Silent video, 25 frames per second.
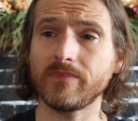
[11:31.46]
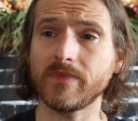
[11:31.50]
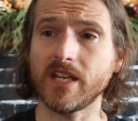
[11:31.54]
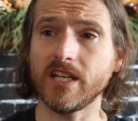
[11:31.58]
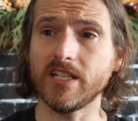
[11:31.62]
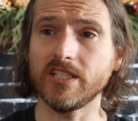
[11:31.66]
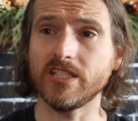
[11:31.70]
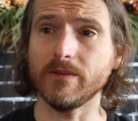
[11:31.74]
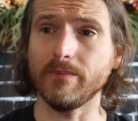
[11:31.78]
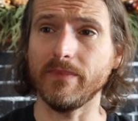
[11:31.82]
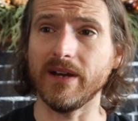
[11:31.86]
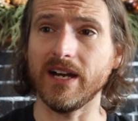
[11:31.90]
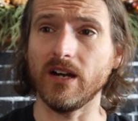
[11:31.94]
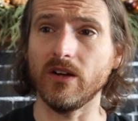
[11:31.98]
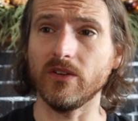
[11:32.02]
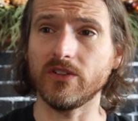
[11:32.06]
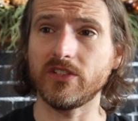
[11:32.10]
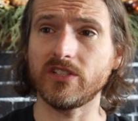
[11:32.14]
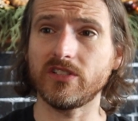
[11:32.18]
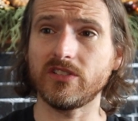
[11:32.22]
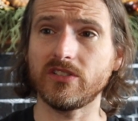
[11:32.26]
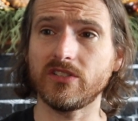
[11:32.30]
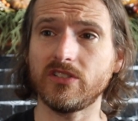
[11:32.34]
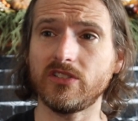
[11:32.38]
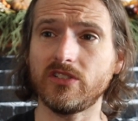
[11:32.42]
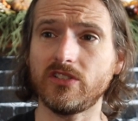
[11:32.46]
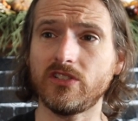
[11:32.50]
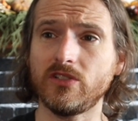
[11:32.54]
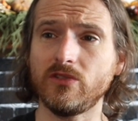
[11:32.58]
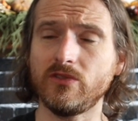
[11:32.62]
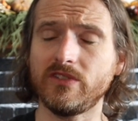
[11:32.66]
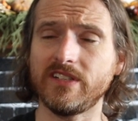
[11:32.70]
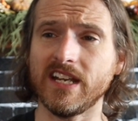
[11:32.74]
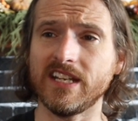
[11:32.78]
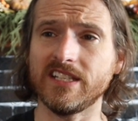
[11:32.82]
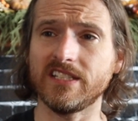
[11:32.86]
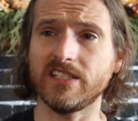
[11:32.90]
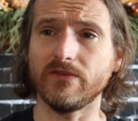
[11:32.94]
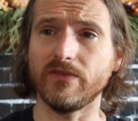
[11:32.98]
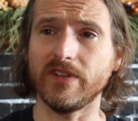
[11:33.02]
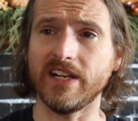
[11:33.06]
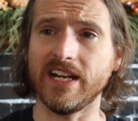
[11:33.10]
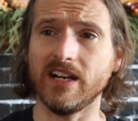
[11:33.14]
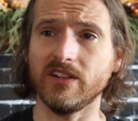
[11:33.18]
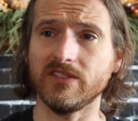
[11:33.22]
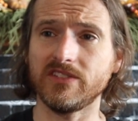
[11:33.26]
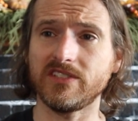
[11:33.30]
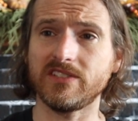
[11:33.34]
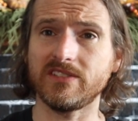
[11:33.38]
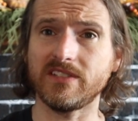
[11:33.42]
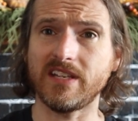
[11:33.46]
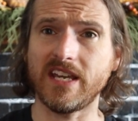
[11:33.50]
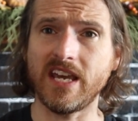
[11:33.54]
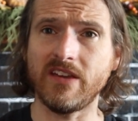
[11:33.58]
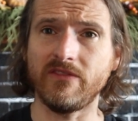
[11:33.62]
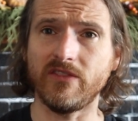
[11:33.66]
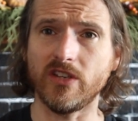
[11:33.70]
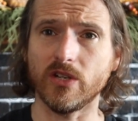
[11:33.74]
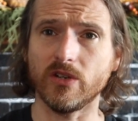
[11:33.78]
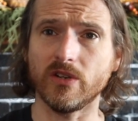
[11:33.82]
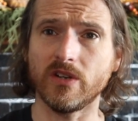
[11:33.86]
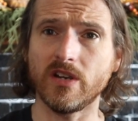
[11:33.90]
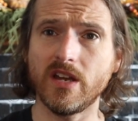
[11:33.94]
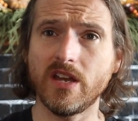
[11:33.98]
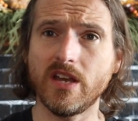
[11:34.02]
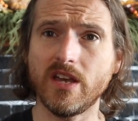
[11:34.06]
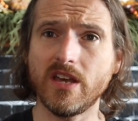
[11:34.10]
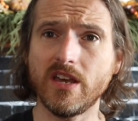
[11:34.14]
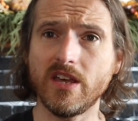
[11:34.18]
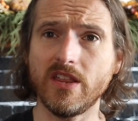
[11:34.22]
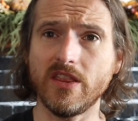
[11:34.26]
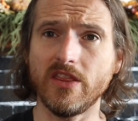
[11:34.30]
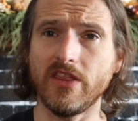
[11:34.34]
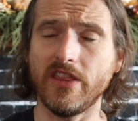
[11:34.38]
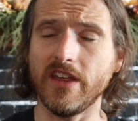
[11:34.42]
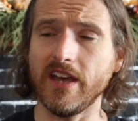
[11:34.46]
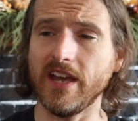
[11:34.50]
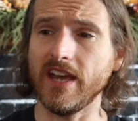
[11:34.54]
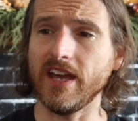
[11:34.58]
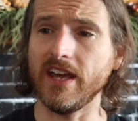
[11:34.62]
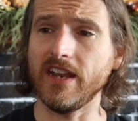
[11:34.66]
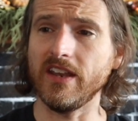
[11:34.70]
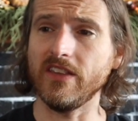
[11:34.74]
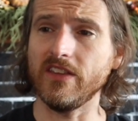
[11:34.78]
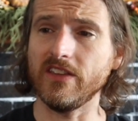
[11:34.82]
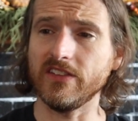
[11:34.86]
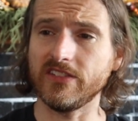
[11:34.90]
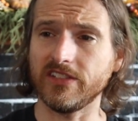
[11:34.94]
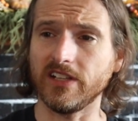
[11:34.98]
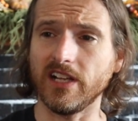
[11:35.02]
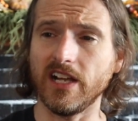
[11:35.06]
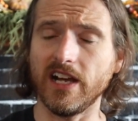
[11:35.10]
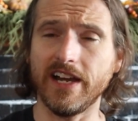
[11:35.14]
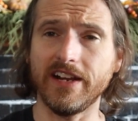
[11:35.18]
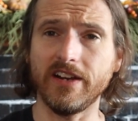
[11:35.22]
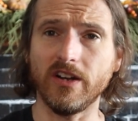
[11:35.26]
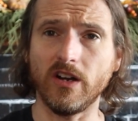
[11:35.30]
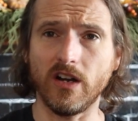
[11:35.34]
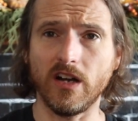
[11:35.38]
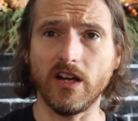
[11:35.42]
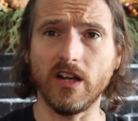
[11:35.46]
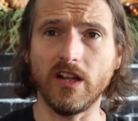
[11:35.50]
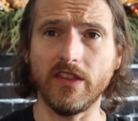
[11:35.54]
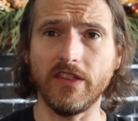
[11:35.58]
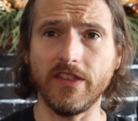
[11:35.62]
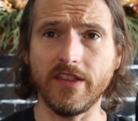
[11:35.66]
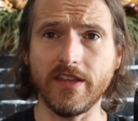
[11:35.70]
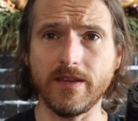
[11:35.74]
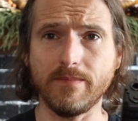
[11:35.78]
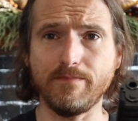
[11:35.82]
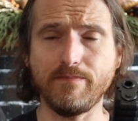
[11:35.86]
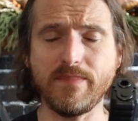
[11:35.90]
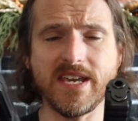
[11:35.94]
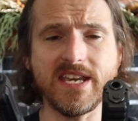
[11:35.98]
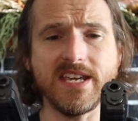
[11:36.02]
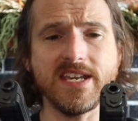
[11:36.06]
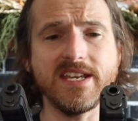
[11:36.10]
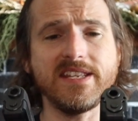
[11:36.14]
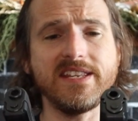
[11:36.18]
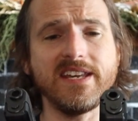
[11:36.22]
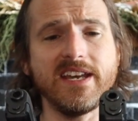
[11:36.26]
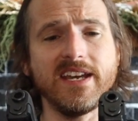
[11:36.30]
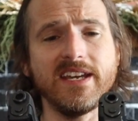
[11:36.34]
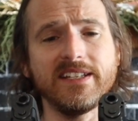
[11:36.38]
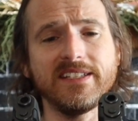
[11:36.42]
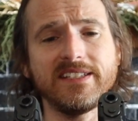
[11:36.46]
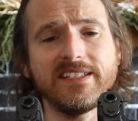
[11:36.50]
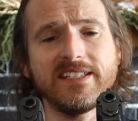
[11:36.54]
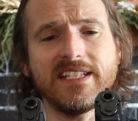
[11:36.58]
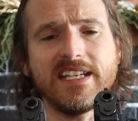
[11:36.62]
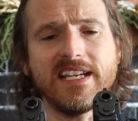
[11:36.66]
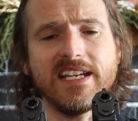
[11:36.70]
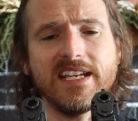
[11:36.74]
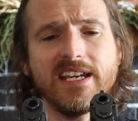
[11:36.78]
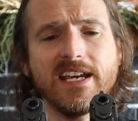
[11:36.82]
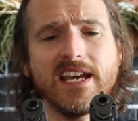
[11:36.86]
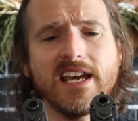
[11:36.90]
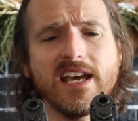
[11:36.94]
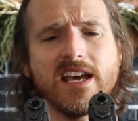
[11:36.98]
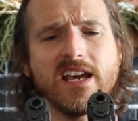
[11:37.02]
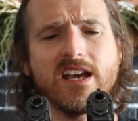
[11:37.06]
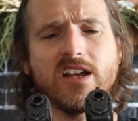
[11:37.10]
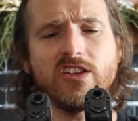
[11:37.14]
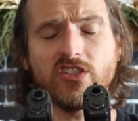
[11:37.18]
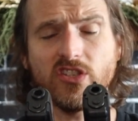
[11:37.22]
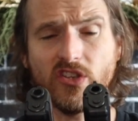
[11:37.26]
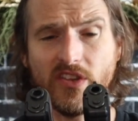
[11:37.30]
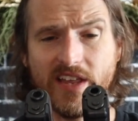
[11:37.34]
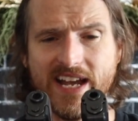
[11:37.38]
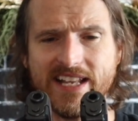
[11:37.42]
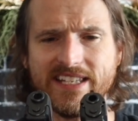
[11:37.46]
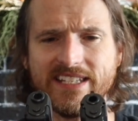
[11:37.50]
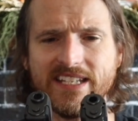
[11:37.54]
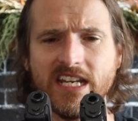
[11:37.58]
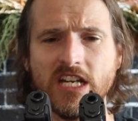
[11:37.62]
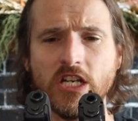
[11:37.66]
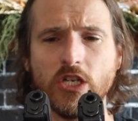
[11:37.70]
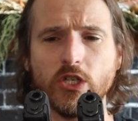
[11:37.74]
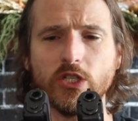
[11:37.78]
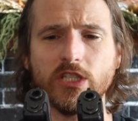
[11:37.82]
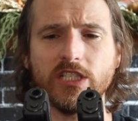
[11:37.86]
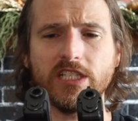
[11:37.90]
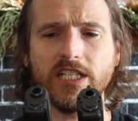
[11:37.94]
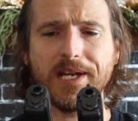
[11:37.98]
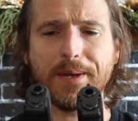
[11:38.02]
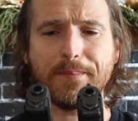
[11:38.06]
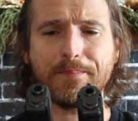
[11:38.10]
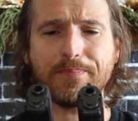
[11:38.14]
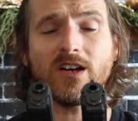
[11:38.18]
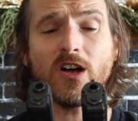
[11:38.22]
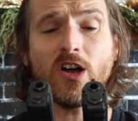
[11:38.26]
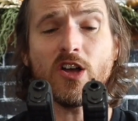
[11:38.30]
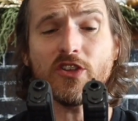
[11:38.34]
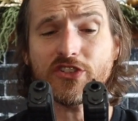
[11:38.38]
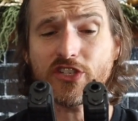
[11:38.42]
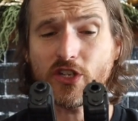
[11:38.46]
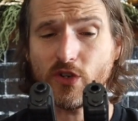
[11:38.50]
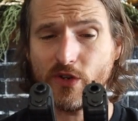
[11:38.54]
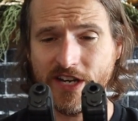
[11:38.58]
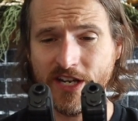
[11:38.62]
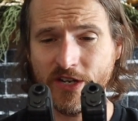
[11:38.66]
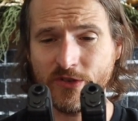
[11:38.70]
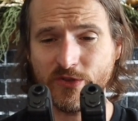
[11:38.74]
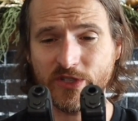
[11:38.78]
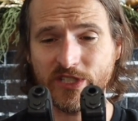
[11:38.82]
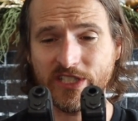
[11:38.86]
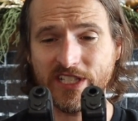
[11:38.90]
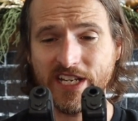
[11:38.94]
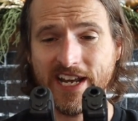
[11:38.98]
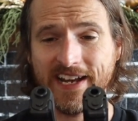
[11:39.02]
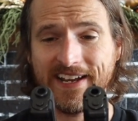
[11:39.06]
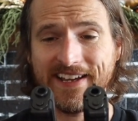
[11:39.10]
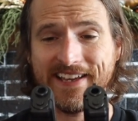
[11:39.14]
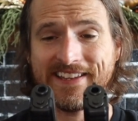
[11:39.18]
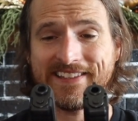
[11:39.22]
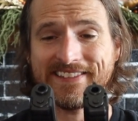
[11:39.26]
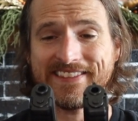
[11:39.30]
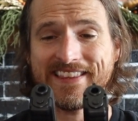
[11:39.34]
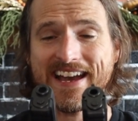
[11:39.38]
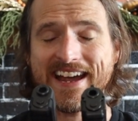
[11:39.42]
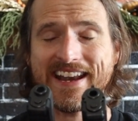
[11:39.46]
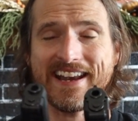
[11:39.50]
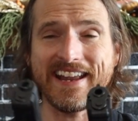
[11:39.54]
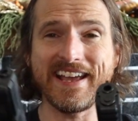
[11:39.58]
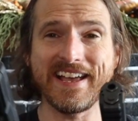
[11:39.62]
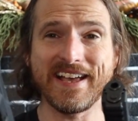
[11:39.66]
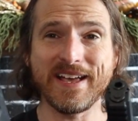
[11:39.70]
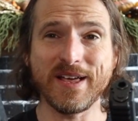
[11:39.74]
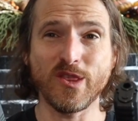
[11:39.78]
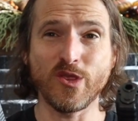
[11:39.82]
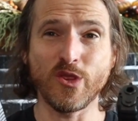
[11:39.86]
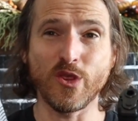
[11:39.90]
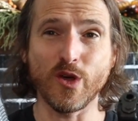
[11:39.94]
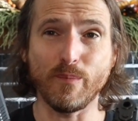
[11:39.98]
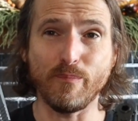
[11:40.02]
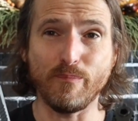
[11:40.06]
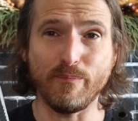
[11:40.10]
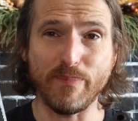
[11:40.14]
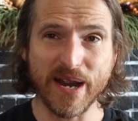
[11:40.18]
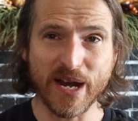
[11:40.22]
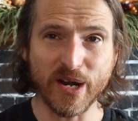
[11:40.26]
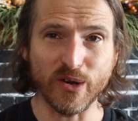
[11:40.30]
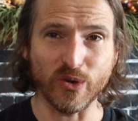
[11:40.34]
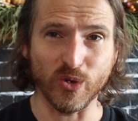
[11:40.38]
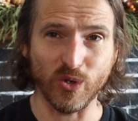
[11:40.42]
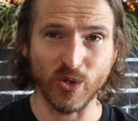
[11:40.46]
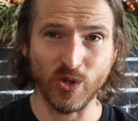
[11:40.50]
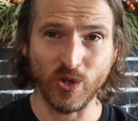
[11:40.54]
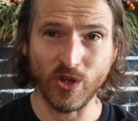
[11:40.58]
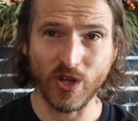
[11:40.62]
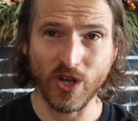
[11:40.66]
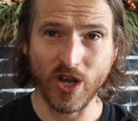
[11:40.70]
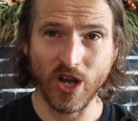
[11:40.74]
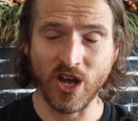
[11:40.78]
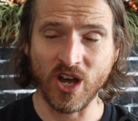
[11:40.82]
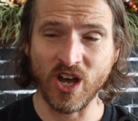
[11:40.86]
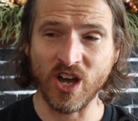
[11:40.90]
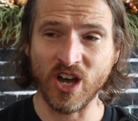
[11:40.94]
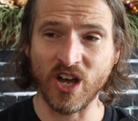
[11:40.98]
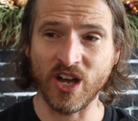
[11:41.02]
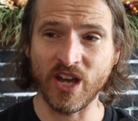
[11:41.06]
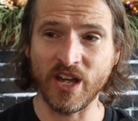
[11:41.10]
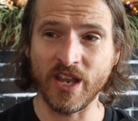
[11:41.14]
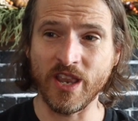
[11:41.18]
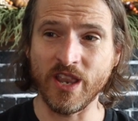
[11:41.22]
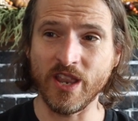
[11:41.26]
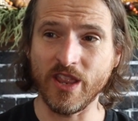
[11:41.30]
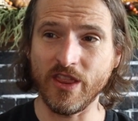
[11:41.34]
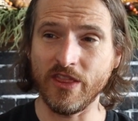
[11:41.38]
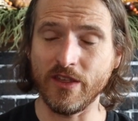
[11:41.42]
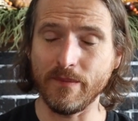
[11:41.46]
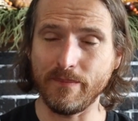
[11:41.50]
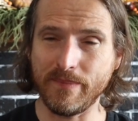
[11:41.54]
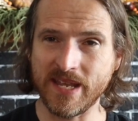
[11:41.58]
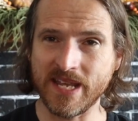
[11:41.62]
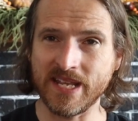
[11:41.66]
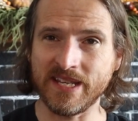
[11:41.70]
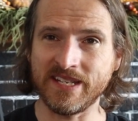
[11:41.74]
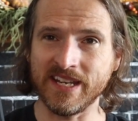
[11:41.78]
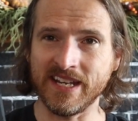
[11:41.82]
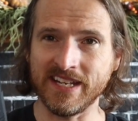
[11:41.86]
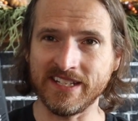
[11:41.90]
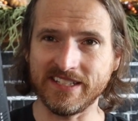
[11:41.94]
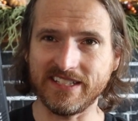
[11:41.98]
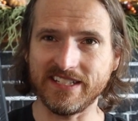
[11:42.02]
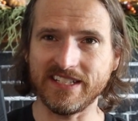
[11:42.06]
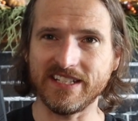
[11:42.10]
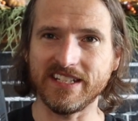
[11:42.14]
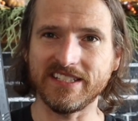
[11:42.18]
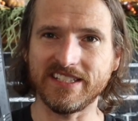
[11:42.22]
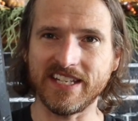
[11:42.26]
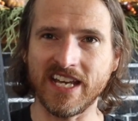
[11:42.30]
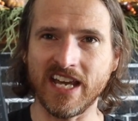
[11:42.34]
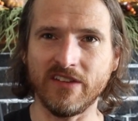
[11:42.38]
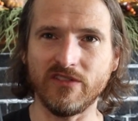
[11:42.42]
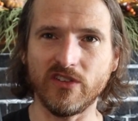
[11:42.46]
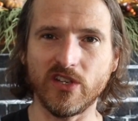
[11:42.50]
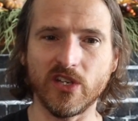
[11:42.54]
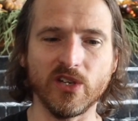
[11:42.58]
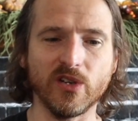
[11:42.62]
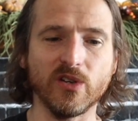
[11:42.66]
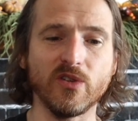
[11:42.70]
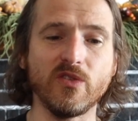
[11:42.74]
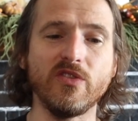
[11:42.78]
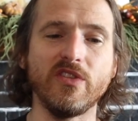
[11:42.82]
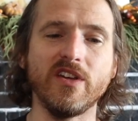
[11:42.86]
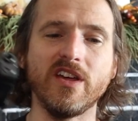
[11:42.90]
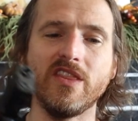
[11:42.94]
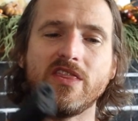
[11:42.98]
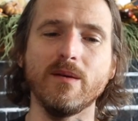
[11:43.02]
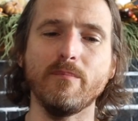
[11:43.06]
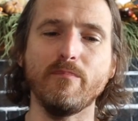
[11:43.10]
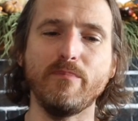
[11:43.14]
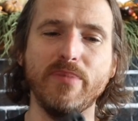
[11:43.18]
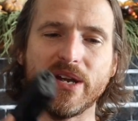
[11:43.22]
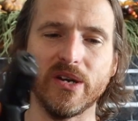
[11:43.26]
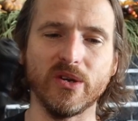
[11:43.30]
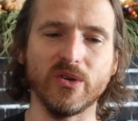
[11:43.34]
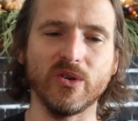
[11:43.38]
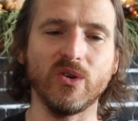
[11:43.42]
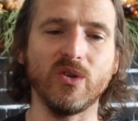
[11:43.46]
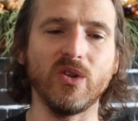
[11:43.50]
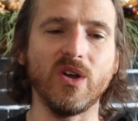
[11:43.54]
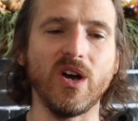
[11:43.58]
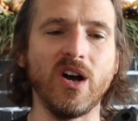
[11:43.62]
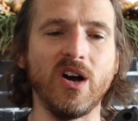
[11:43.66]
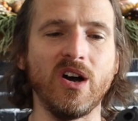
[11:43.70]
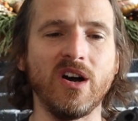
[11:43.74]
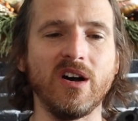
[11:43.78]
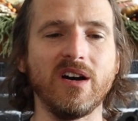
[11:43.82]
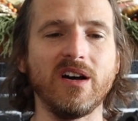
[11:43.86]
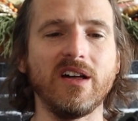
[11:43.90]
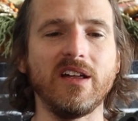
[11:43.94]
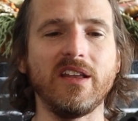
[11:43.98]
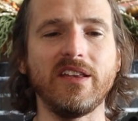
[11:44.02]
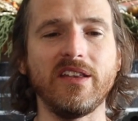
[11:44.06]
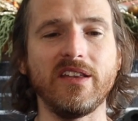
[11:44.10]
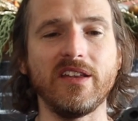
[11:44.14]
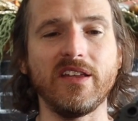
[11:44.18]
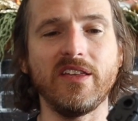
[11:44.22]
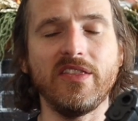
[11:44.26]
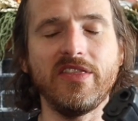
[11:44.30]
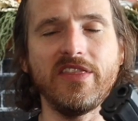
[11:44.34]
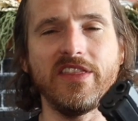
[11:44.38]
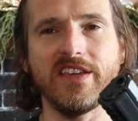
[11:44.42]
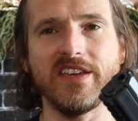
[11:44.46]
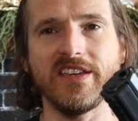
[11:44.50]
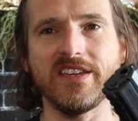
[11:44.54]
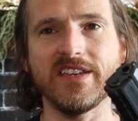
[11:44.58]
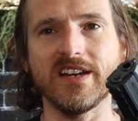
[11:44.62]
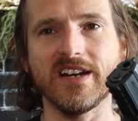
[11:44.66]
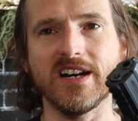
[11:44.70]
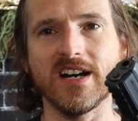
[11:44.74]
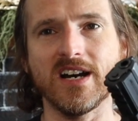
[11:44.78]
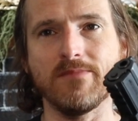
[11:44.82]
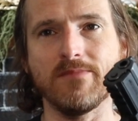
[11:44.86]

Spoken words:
it's about 0.2 of an ounce heavier than the slide on the P-10C. So that's interesting. Also interesting is that the barrel on the P-10C is heavier than the barrel on the